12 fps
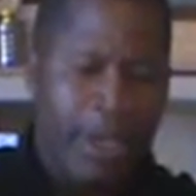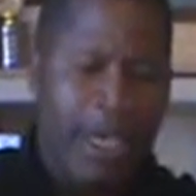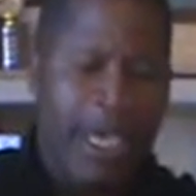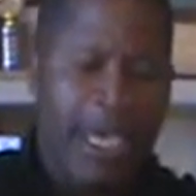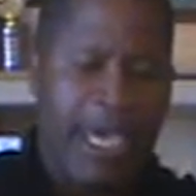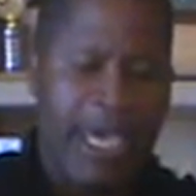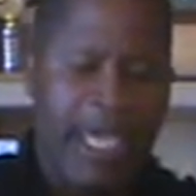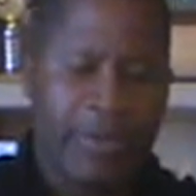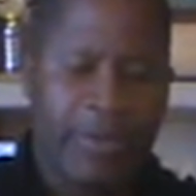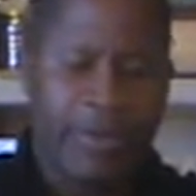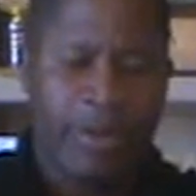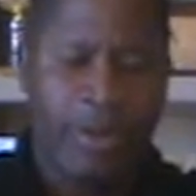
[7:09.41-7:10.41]

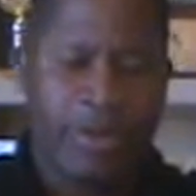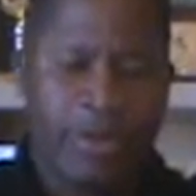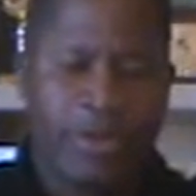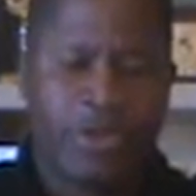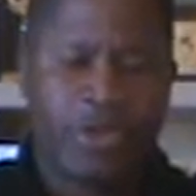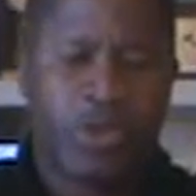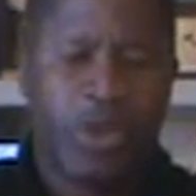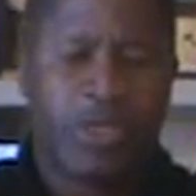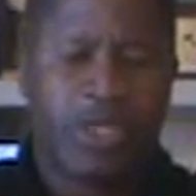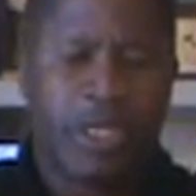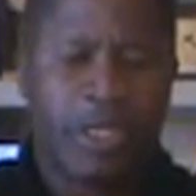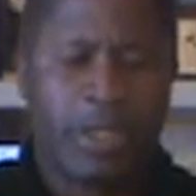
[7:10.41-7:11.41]
And
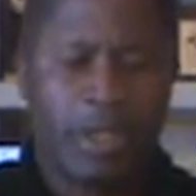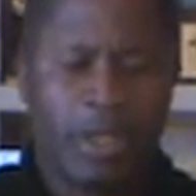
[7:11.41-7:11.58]
20.